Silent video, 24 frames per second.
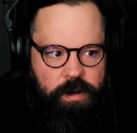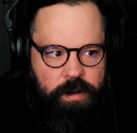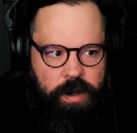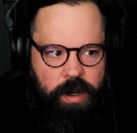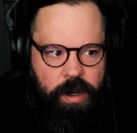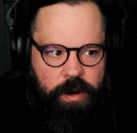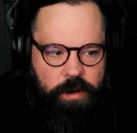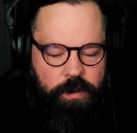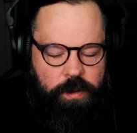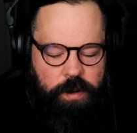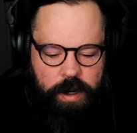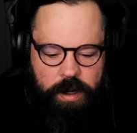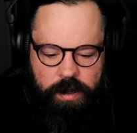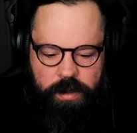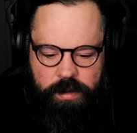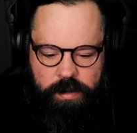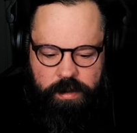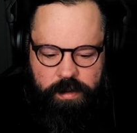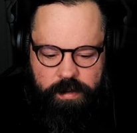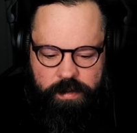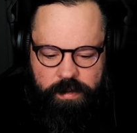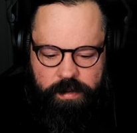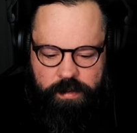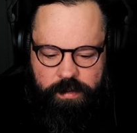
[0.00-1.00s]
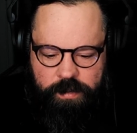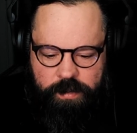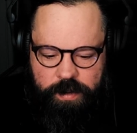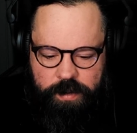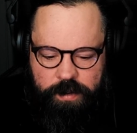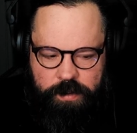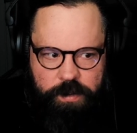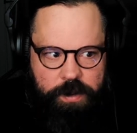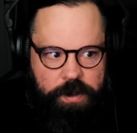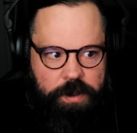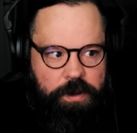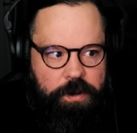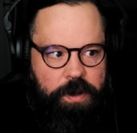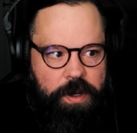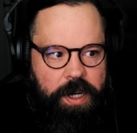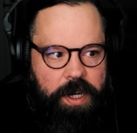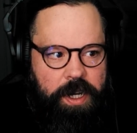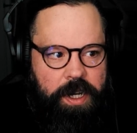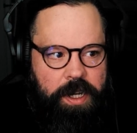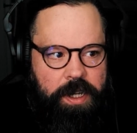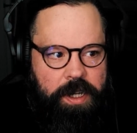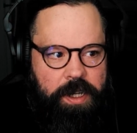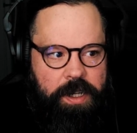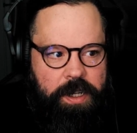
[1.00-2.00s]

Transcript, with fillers: Oh well, we'll, we'll